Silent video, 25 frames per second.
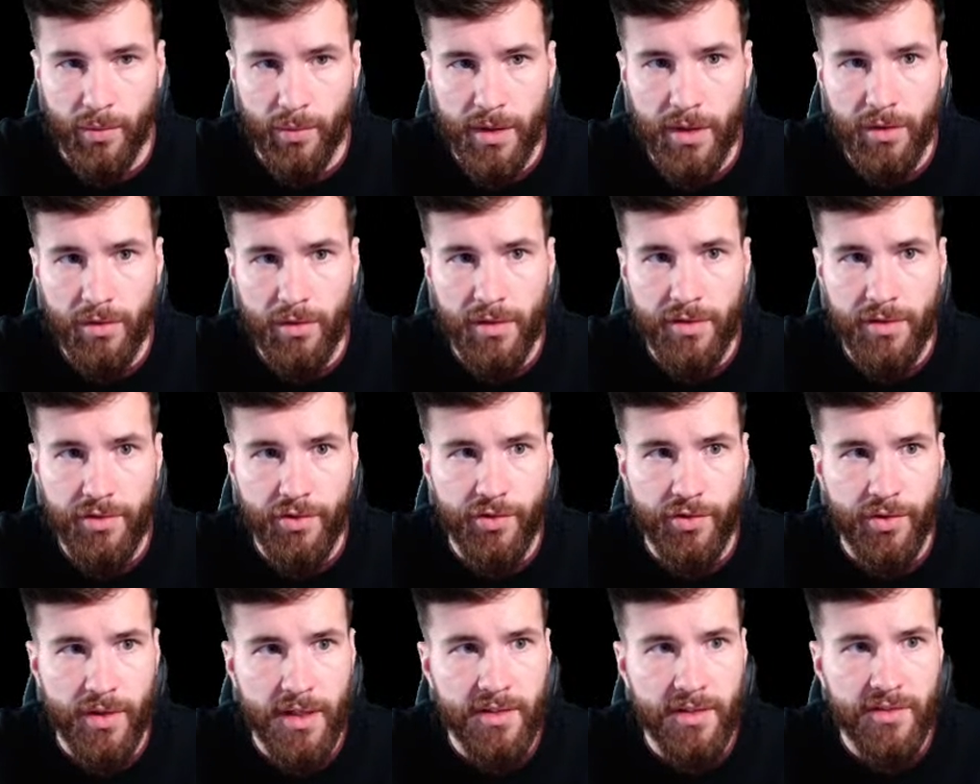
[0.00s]
Real
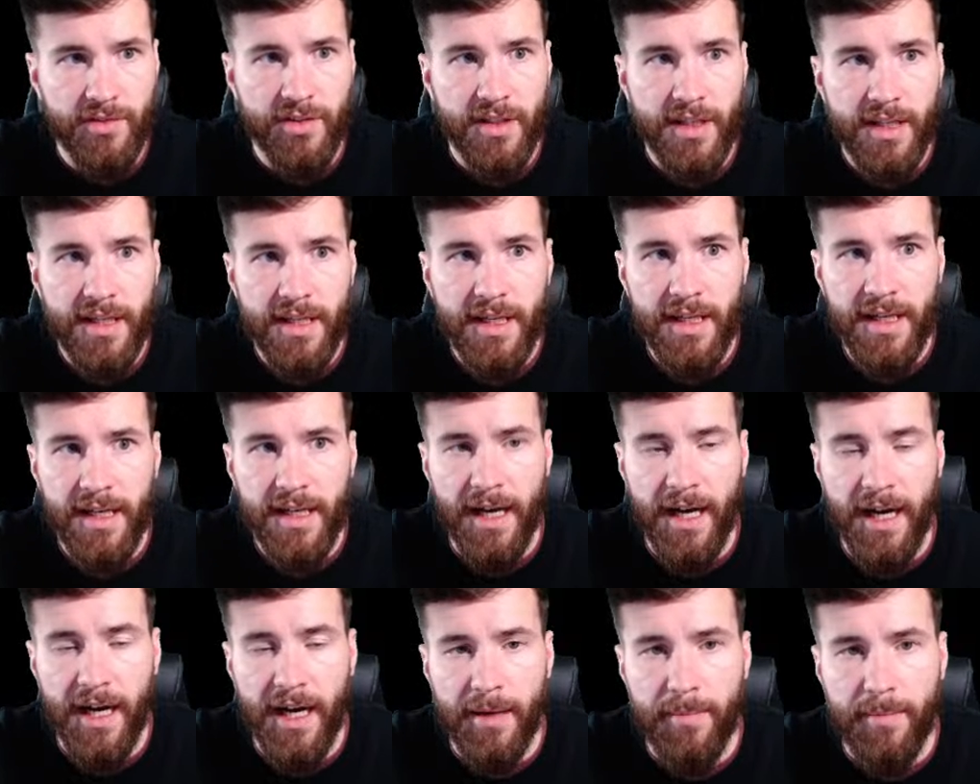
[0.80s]
interest rates
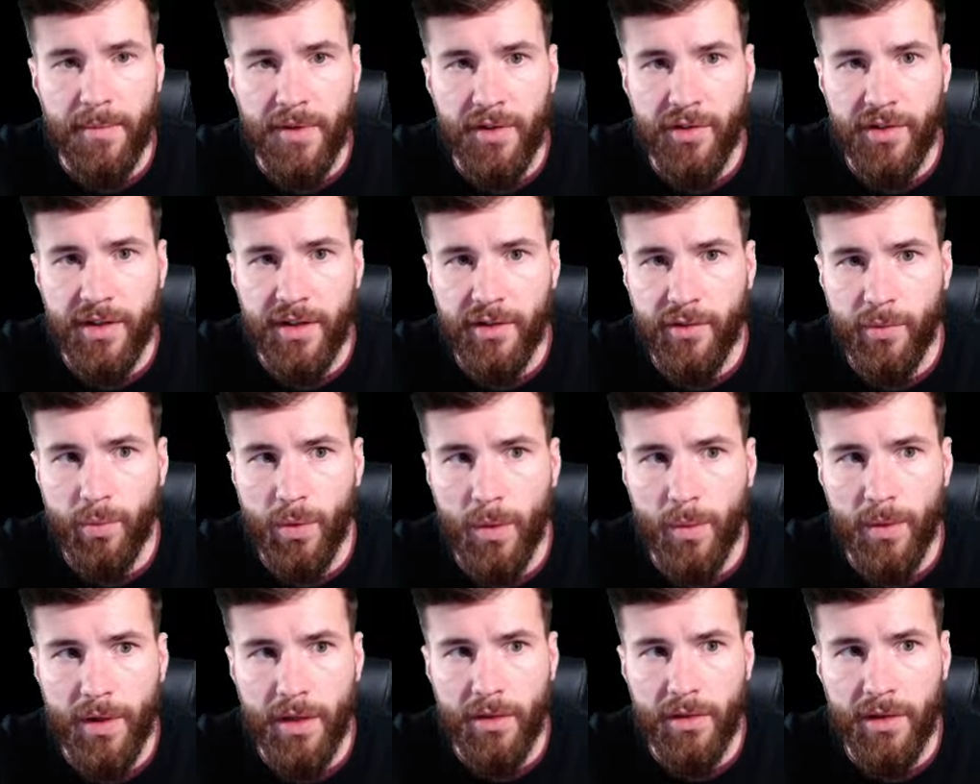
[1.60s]
is
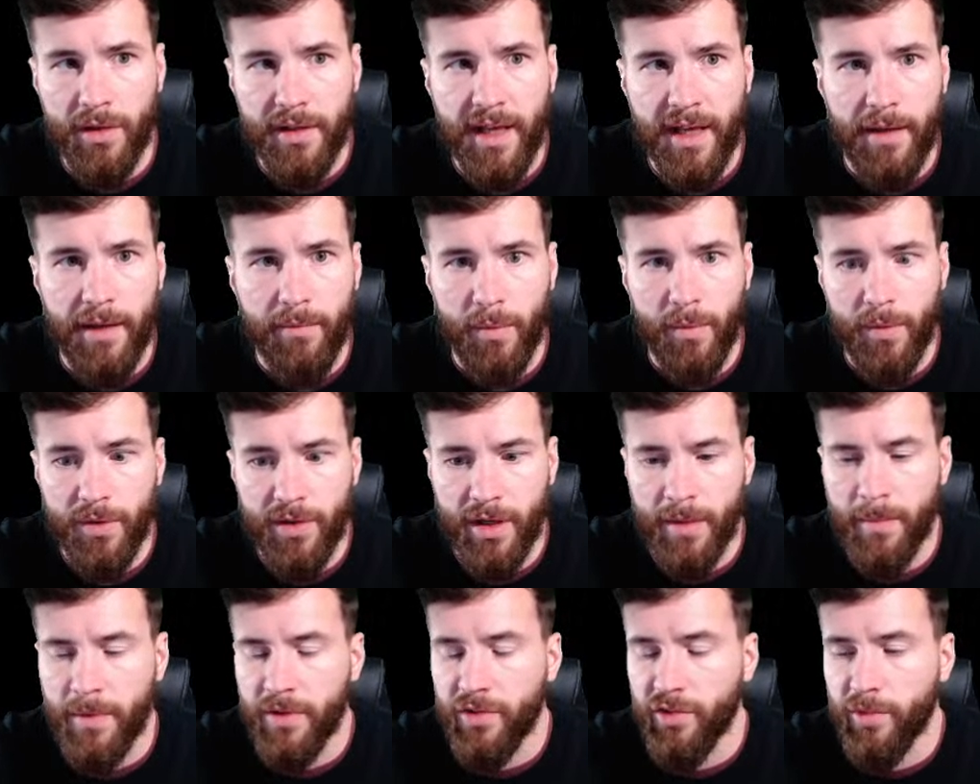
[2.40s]
what we're going to look at when we're
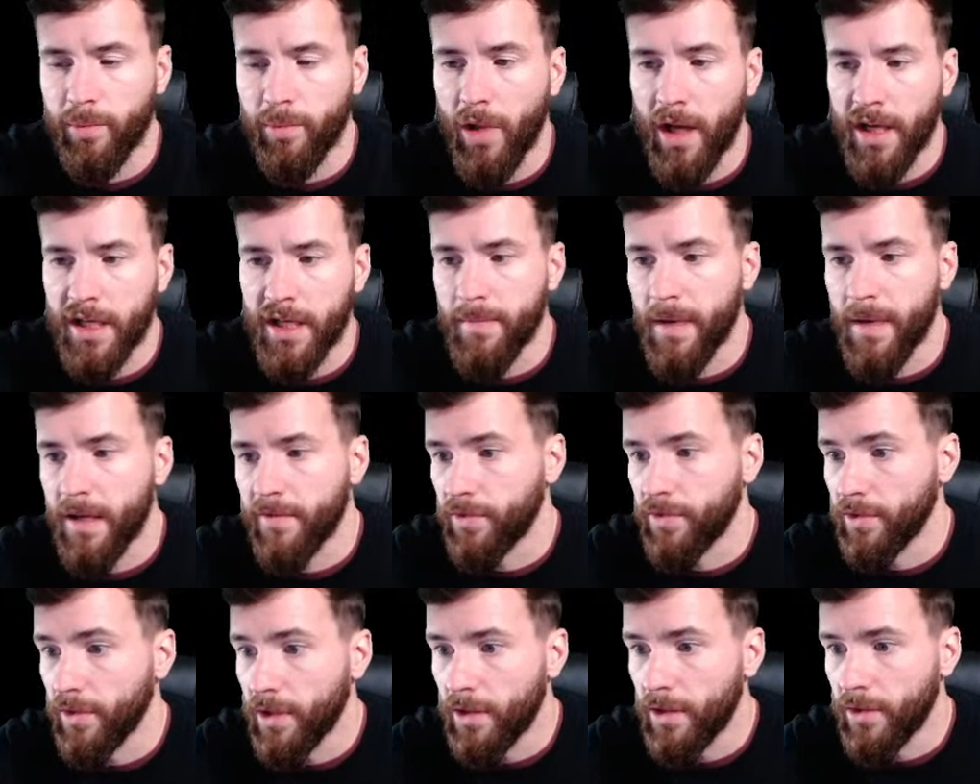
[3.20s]
talking about the supply and demand
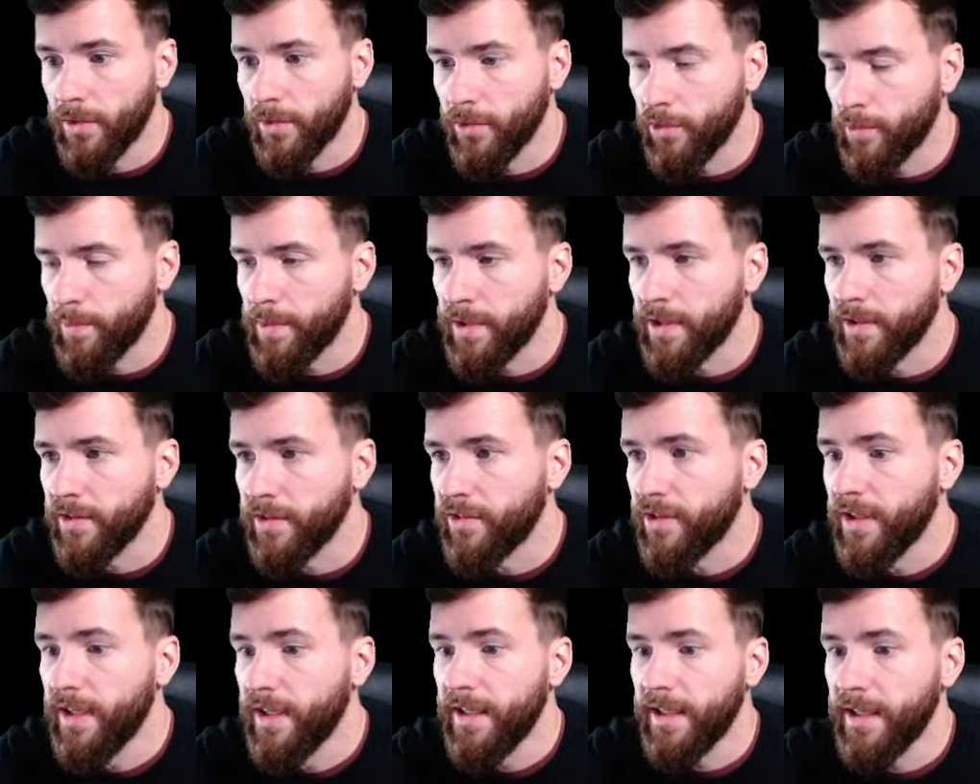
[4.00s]
for loans
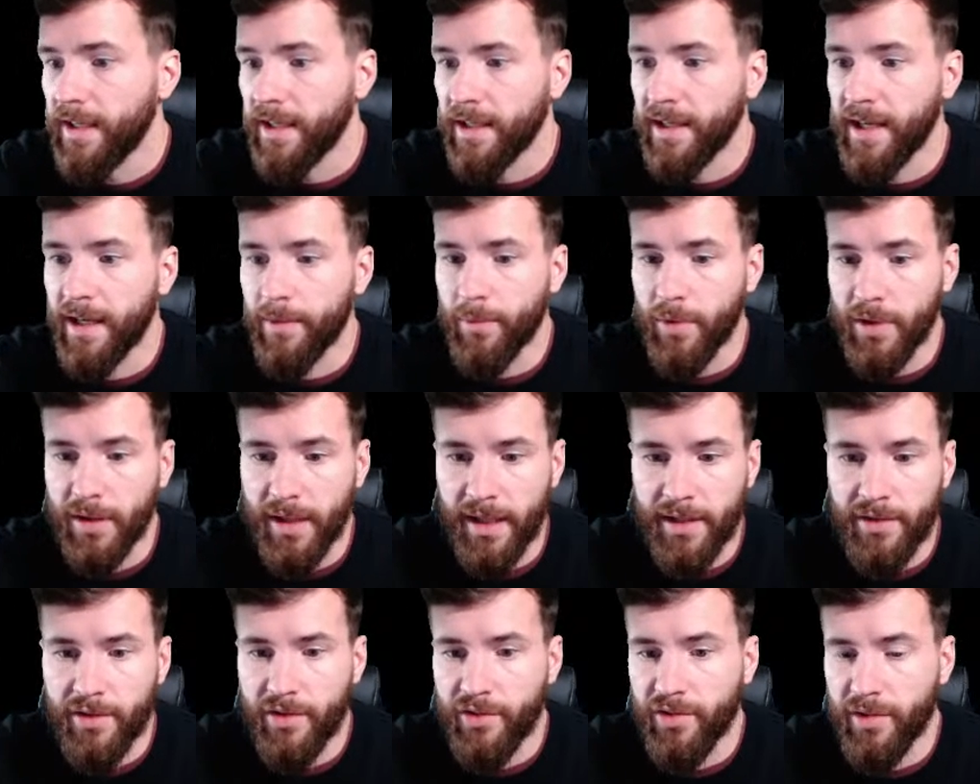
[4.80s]
because, again, when
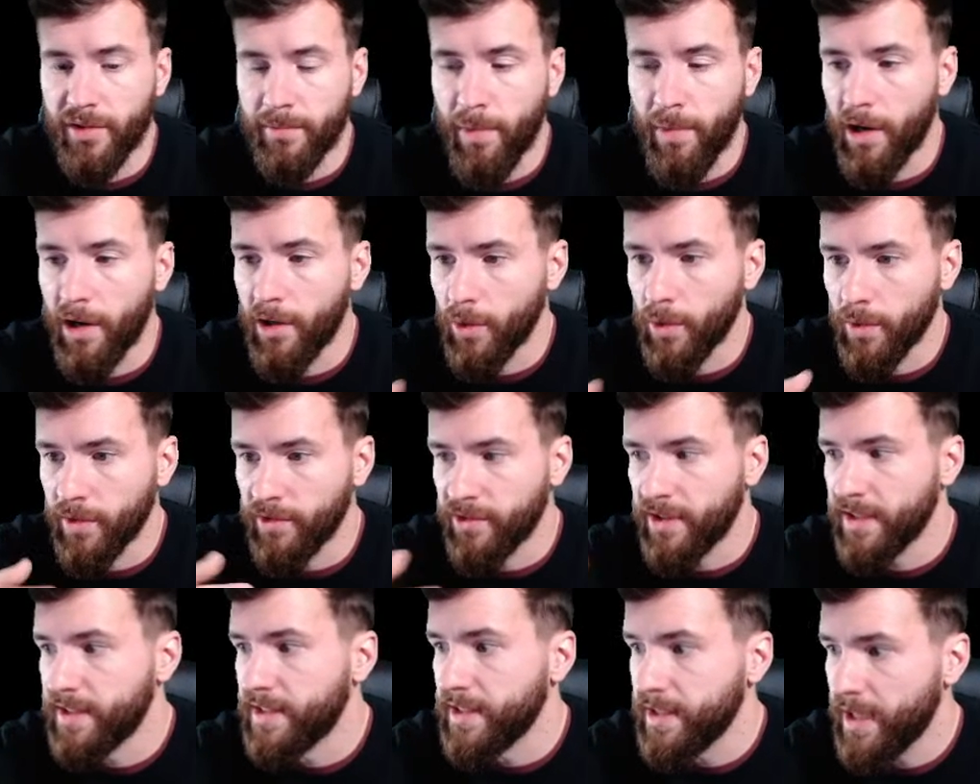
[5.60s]
lenders and borrowers
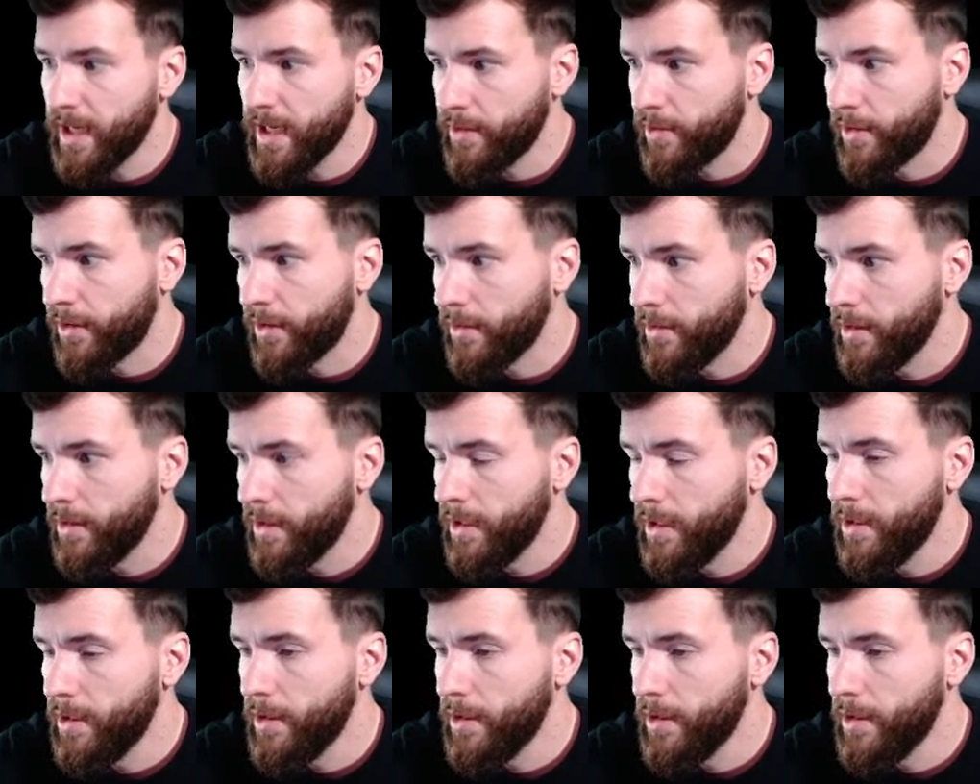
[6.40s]
get together,